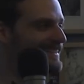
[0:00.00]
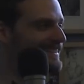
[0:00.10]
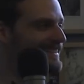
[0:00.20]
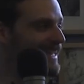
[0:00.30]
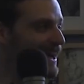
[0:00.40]

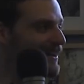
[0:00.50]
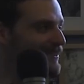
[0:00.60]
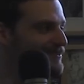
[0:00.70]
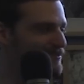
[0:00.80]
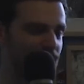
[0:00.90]
Yeah,
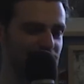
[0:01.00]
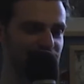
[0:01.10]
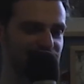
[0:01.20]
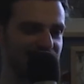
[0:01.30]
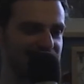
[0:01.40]
we're not
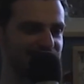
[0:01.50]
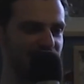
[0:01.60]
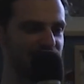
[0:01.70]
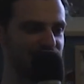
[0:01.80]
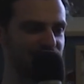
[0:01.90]
selling Jar
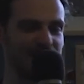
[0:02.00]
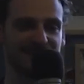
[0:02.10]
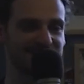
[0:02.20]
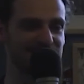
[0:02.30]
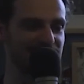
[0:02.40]
Media.
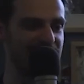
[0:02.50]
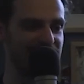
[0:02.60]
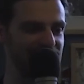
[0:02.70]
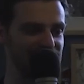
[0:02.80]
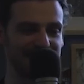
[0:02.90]
This is like
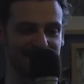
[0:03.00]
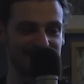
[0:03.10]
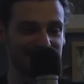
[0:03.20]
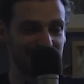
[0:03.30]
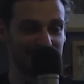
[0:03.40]
NFT. This
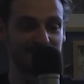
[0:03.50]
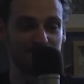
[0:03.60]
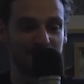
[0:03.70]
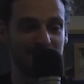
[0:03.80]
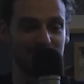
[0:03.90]
is a
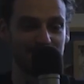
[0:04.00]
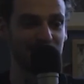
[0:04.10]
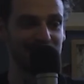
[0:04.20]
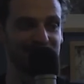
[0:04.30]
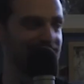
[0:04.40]
literal, real
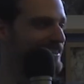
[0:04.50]
life NFT.